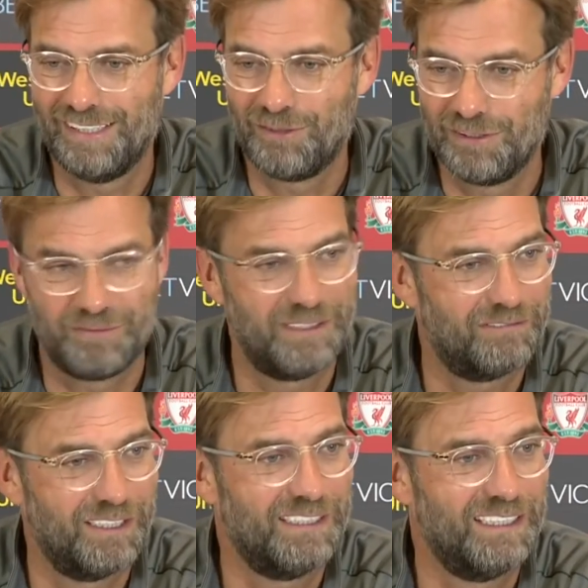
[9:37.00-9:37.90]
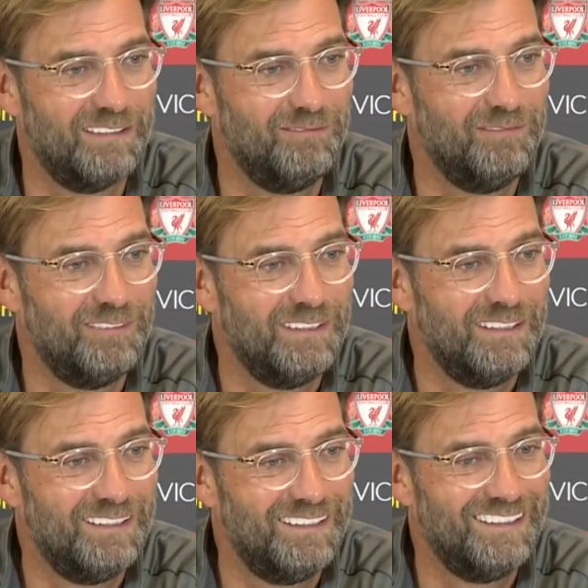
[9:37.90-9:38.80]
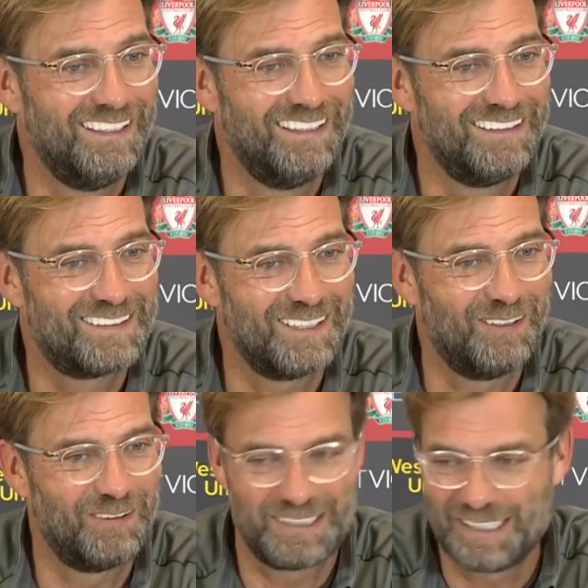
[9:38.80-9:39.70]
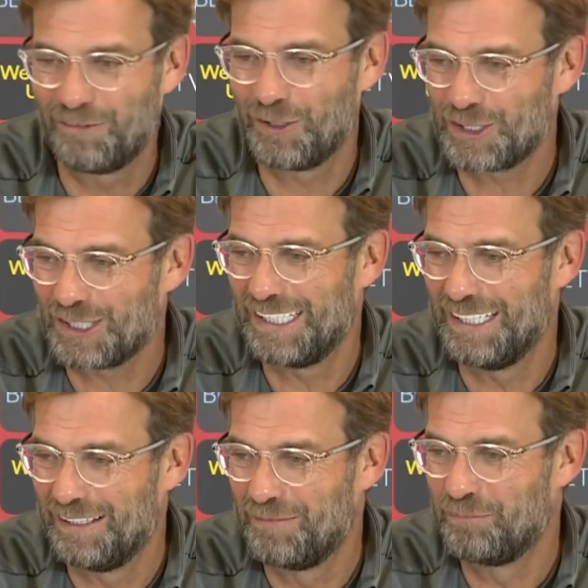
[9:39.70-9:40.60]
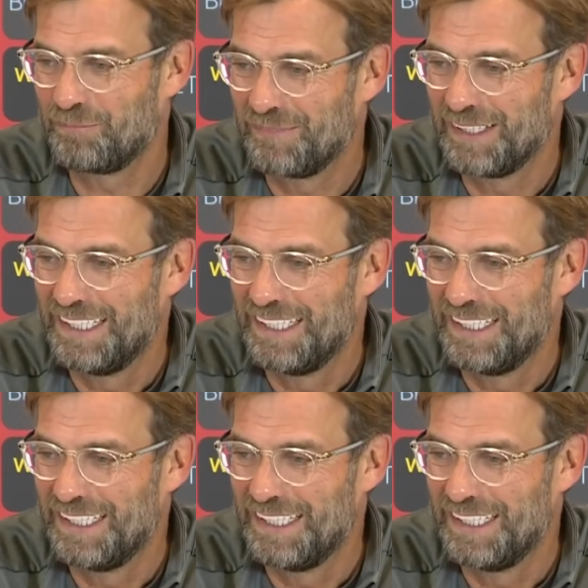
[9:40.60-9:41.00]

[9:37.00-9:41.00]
that would have been a funny game. Uh, so that was um,